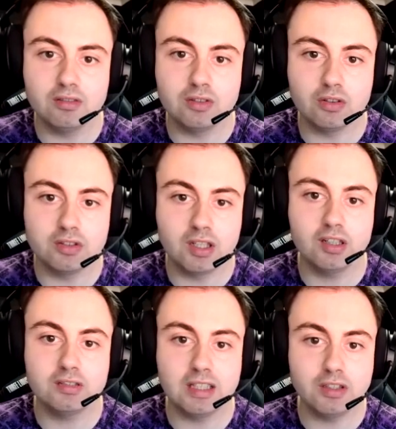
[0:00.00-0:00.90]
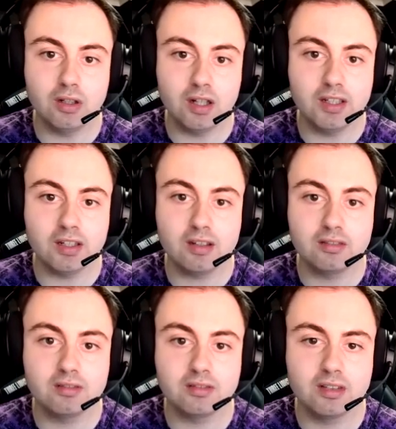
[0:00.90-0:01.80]
Doctor that you like
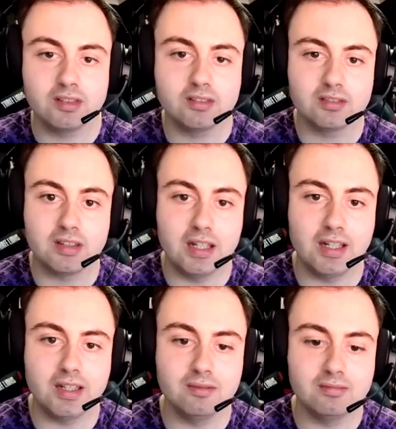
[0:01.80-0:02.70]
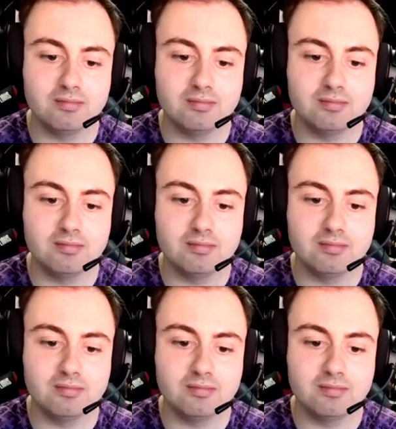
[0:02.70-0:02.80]
in it?